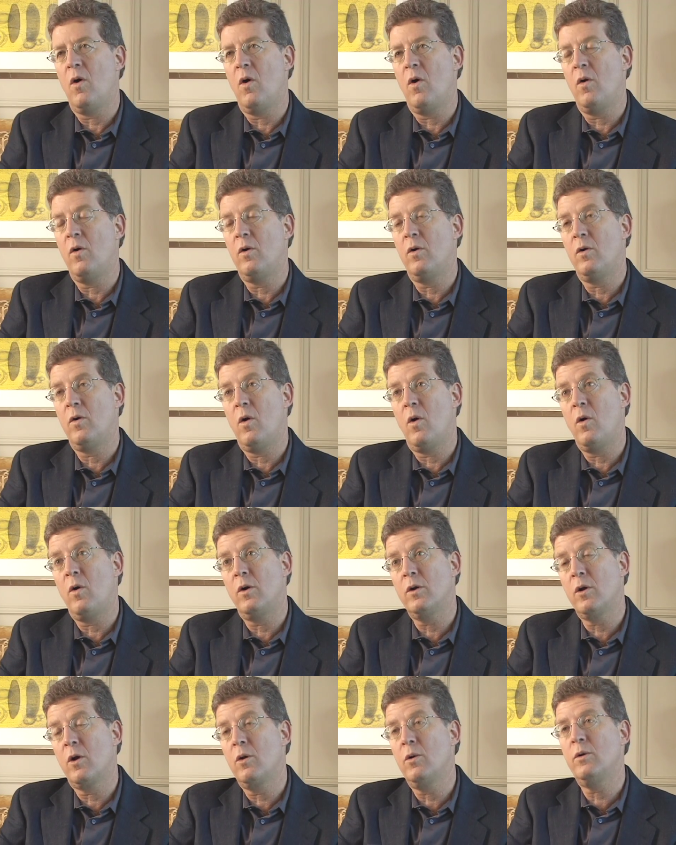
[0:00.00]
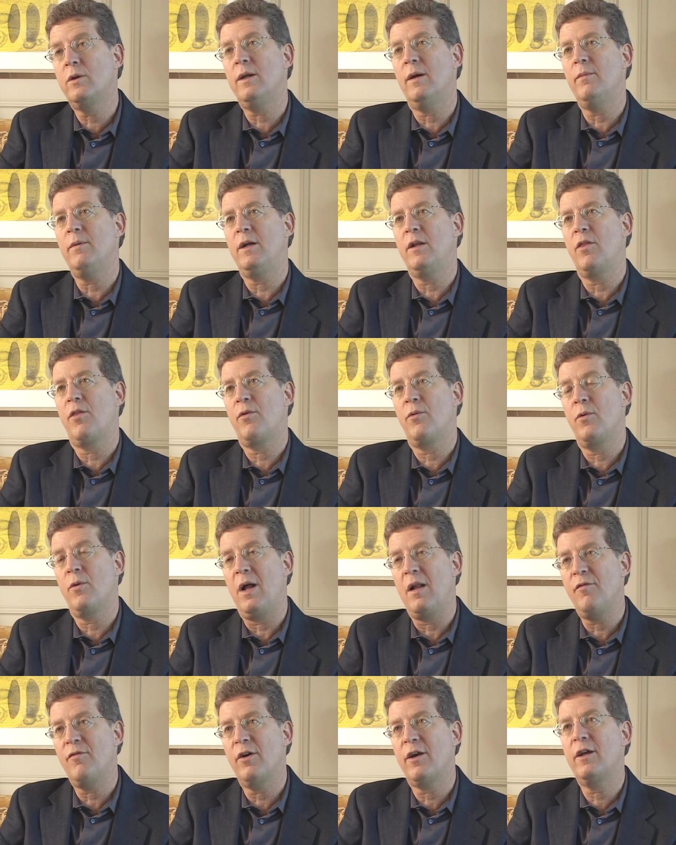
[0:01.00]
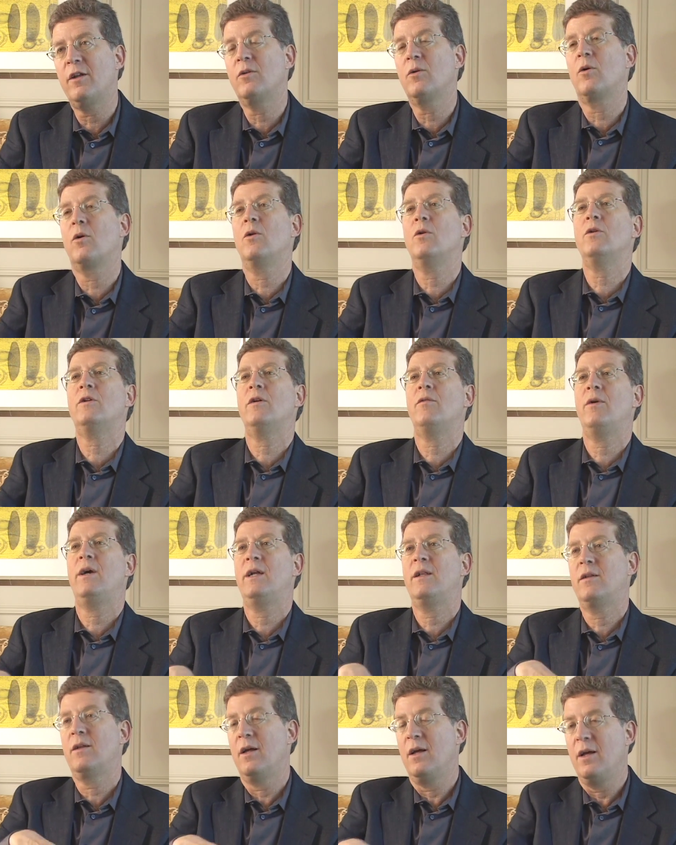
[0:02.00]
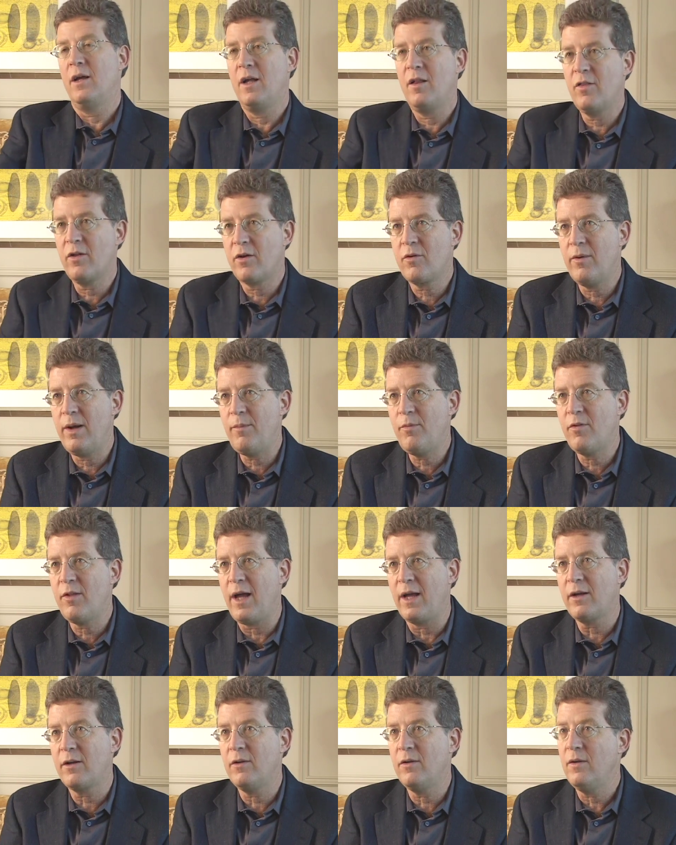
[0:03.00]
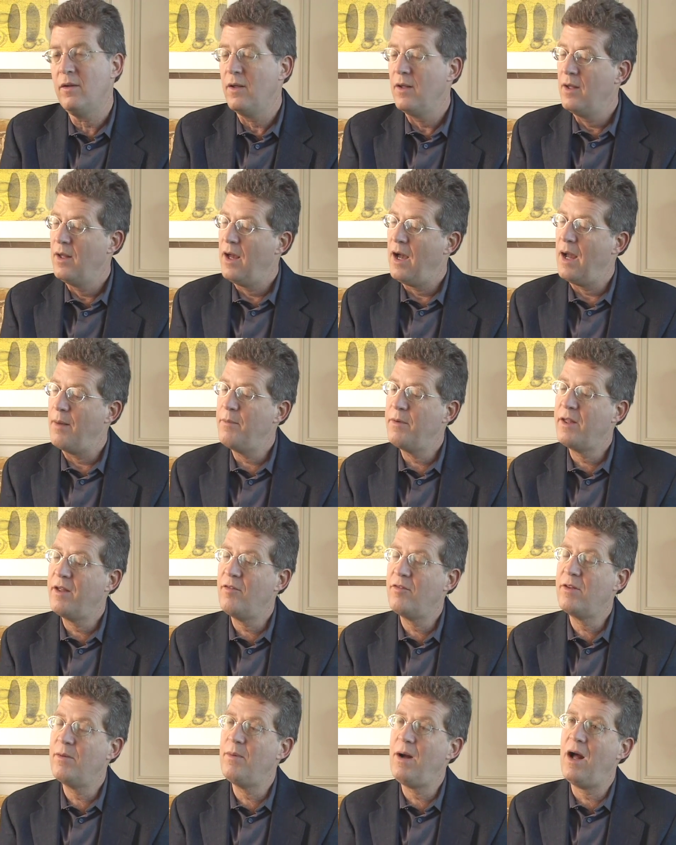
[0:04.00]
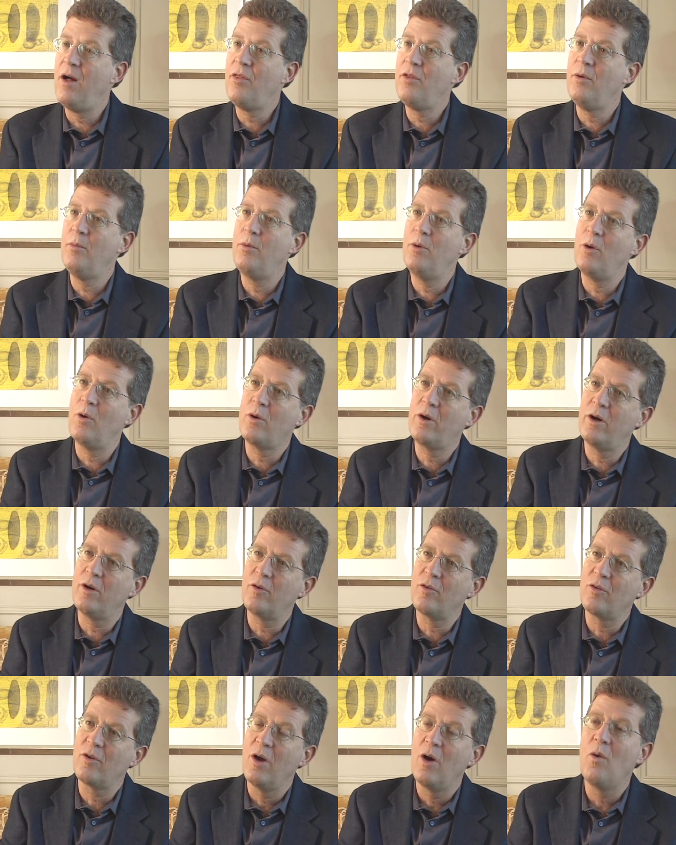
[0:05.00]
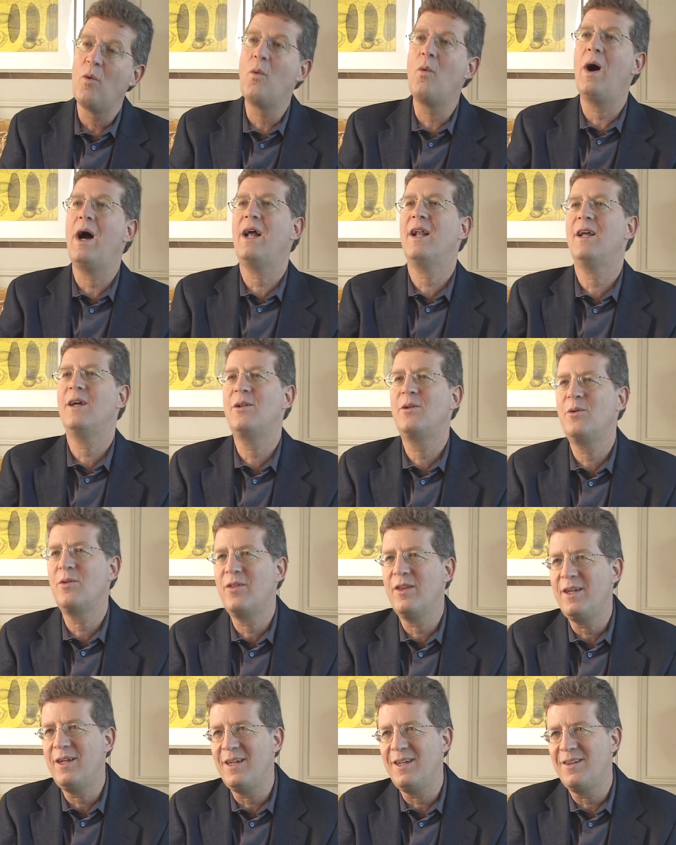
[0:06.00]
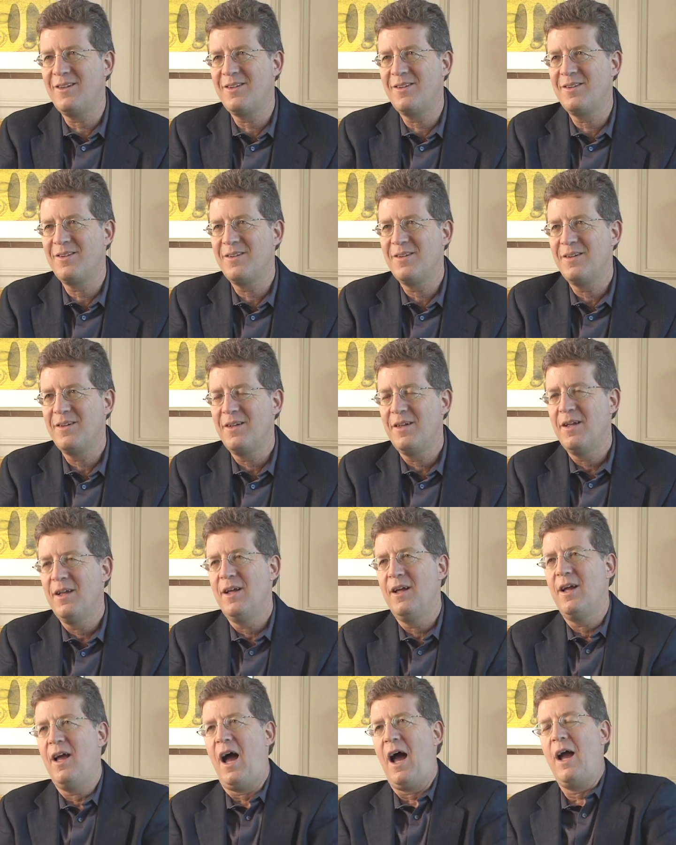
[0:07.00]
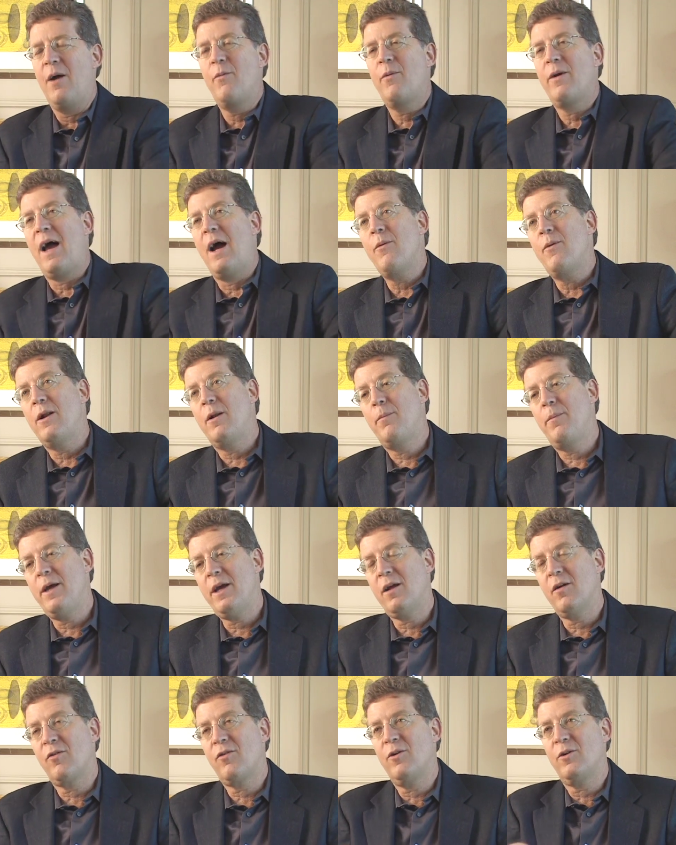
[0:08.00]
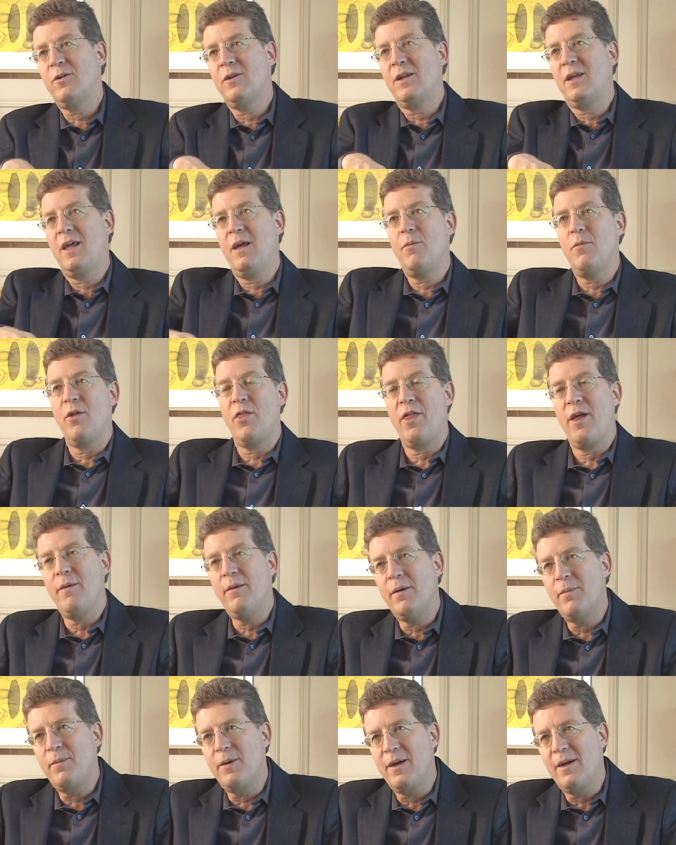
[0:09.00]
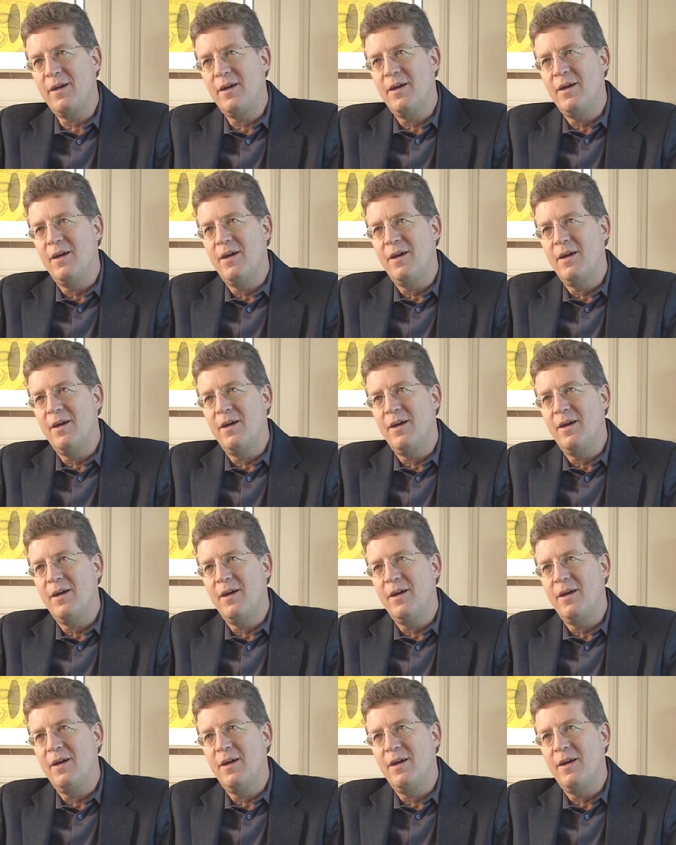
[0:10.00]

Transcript: or on glutamine through alpha-ketoglutarate in the Krebs cycle, I may give them other blockers while I do the heat. I will pick a certain chemotherapy,